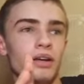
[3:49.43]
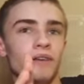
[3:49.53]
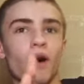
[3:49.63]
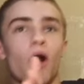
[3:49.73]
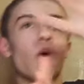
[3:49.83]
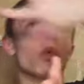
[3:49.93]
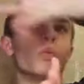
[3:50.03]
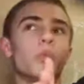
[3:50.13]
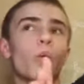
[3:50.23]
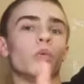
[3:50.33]
the whole
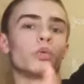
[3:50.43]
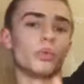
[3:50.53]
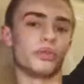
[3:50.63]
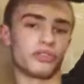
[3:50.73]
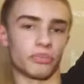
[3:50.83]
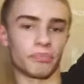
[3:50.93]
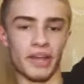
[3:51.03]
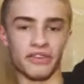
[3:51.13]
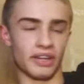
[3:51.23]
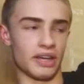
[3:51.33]
walls would just
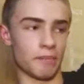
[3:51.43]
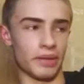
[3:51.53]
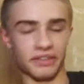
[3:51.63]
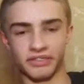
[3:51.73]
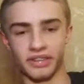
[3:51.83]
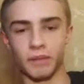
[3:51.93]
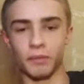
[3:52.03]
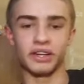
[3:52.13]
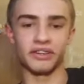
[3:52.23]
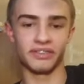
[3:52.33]
basically be a cinema, and
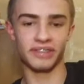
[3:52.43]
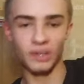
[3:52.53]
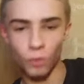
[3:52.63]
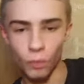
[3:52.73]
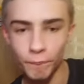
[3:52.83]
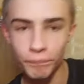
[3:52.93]
you could see it all.